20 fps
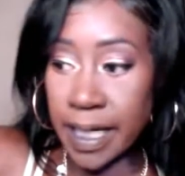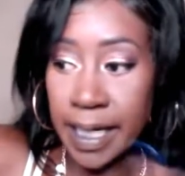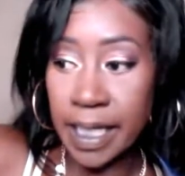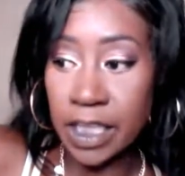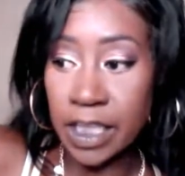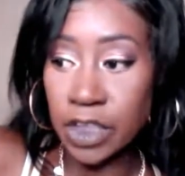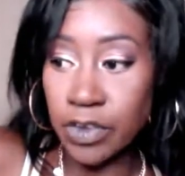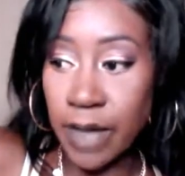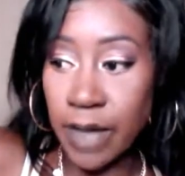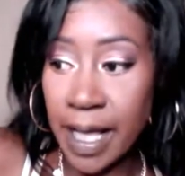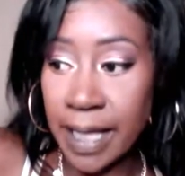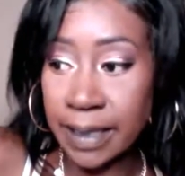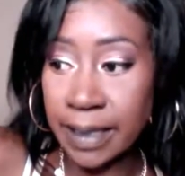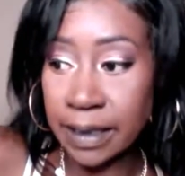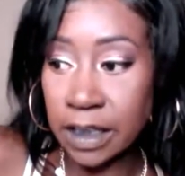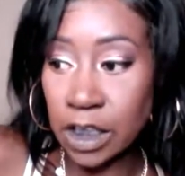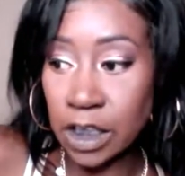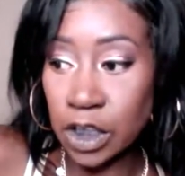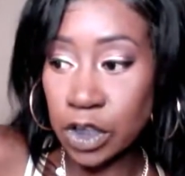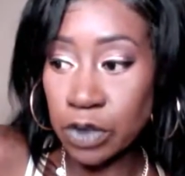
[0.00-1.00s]
Normally
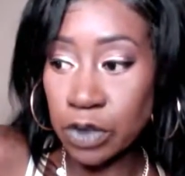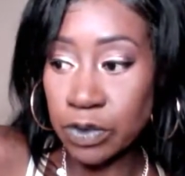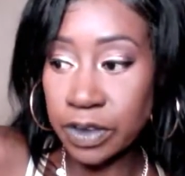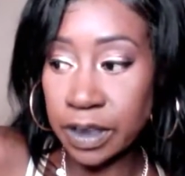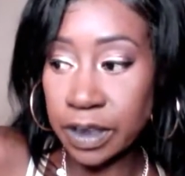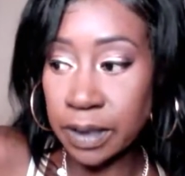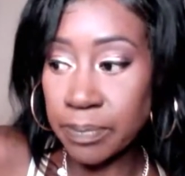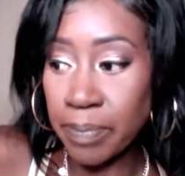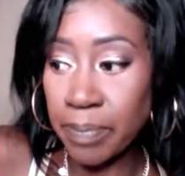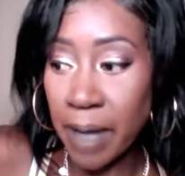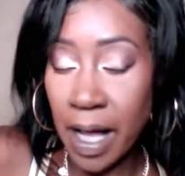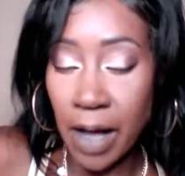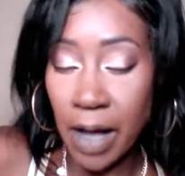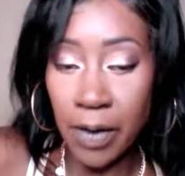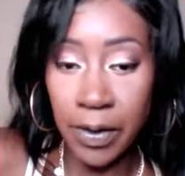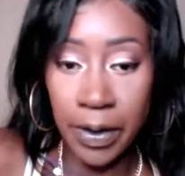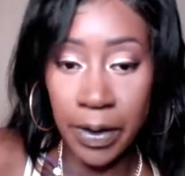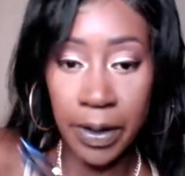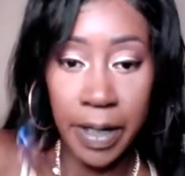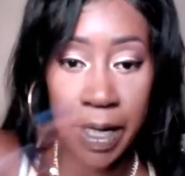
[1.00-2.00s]
you can take a
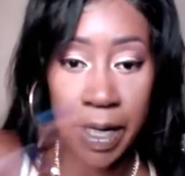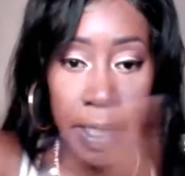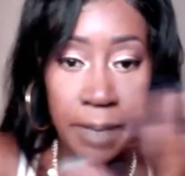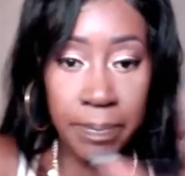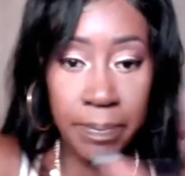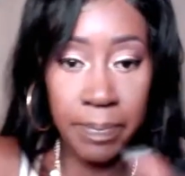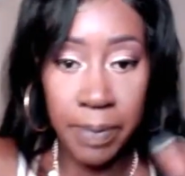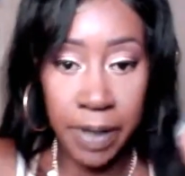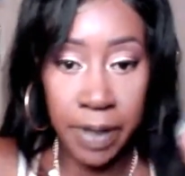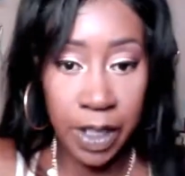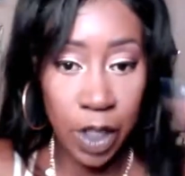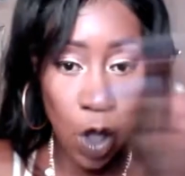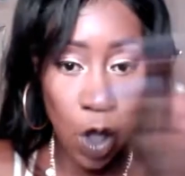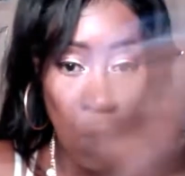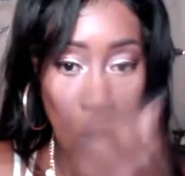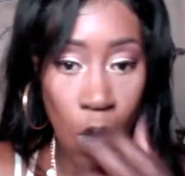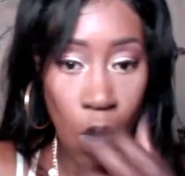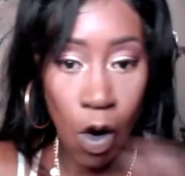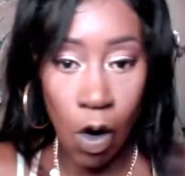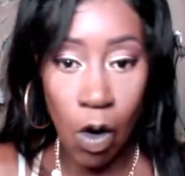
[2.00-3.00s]
translucent
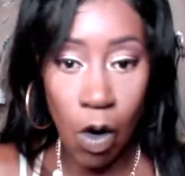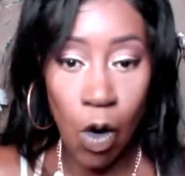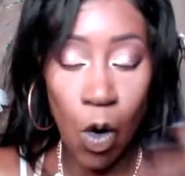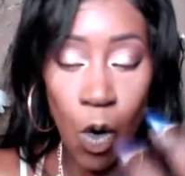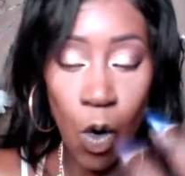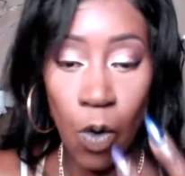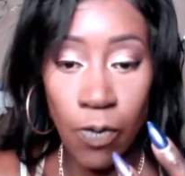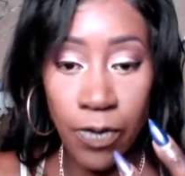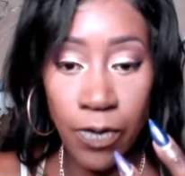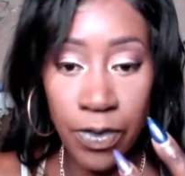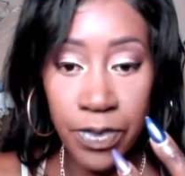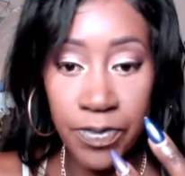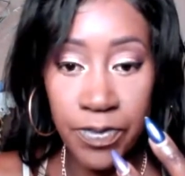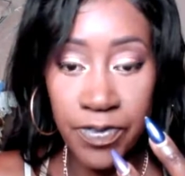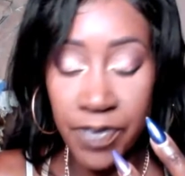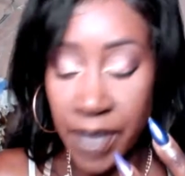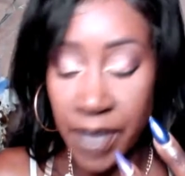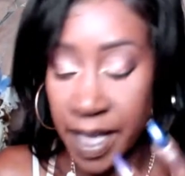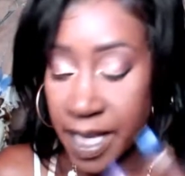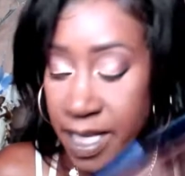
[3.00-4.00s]
powder and put it
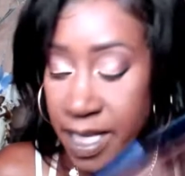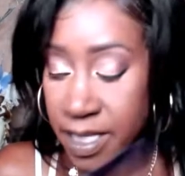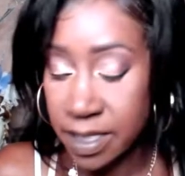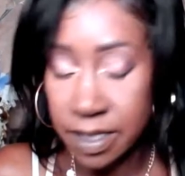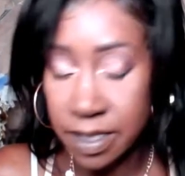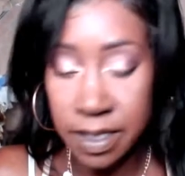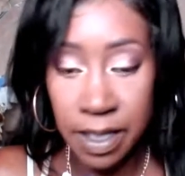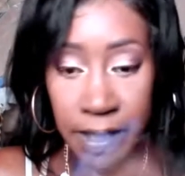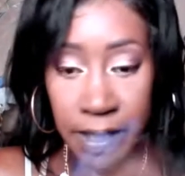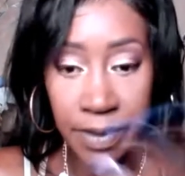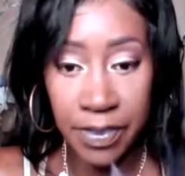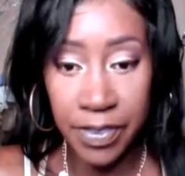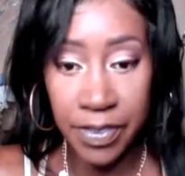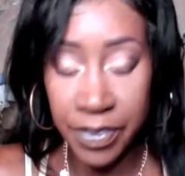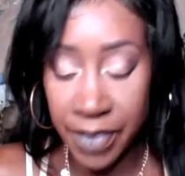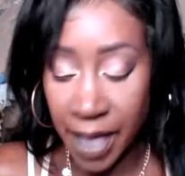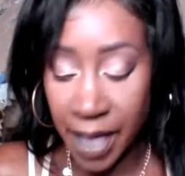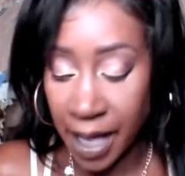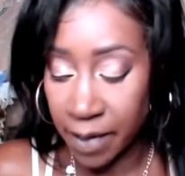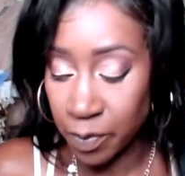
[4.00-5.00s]
all over
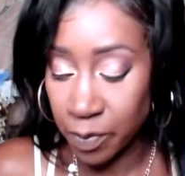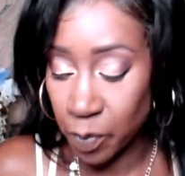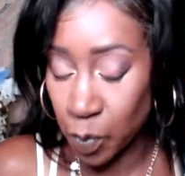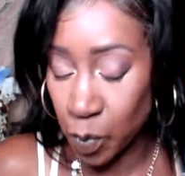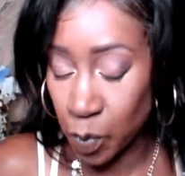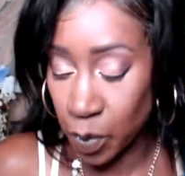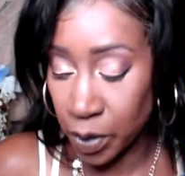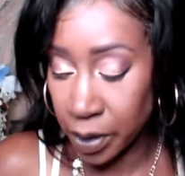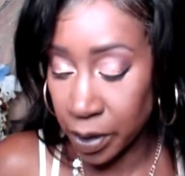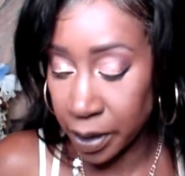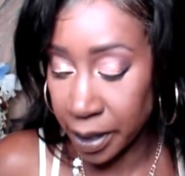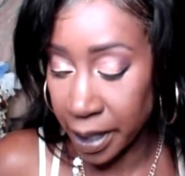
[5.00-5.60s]
the face.